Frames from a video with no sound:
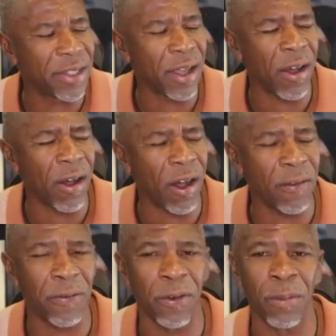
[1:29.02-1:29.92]

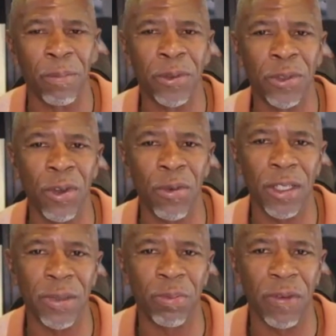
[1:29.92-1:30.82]
offer so much
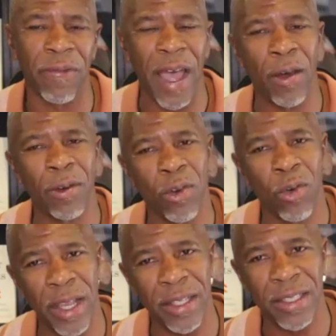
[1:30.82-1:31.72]
profound
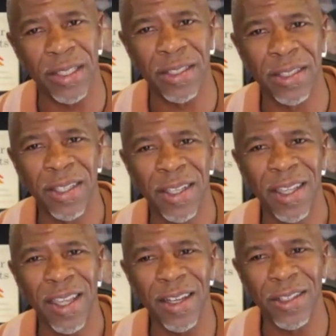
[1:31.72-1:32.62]
grace. It
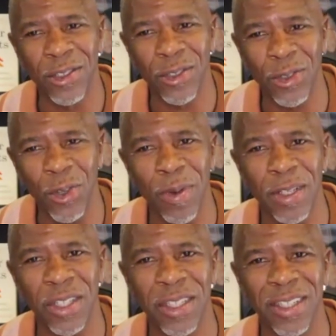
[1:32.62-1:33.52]
is so much
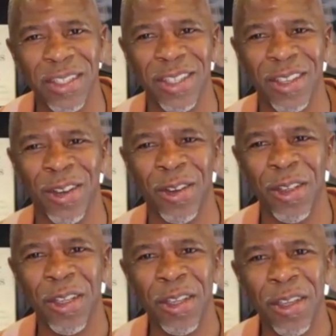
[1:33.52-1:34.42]
easier
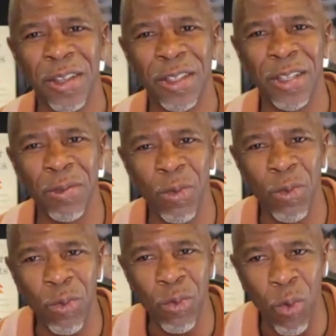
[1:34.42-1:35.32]
to
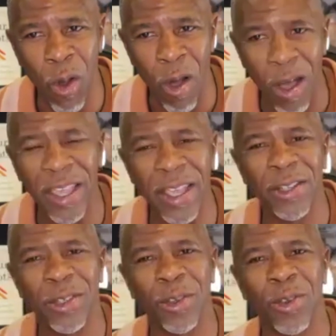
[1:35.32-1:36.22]
walk into
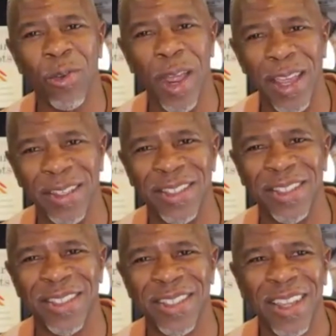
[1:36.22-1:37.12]
grace
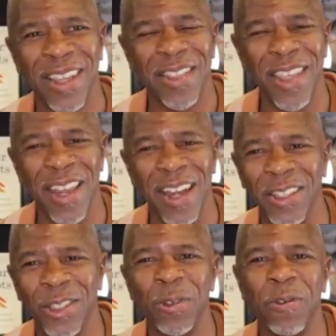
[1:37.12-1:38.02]
than it is
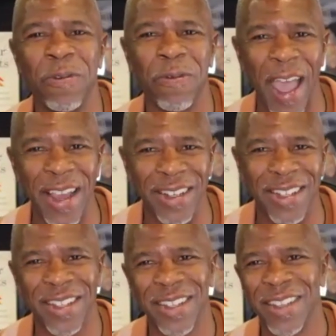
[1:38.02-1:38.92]
to fight
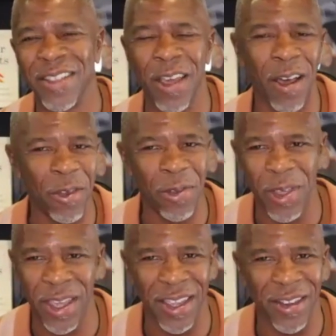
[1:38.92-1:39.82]
the other thing,
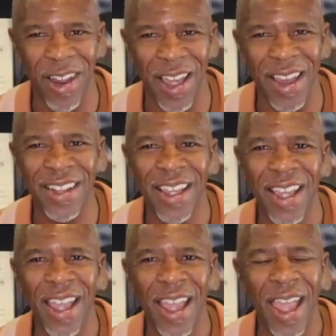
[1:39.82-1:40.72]
right?
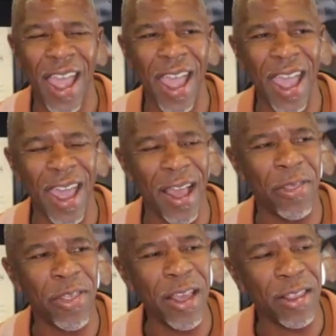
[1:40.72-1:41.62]
And I think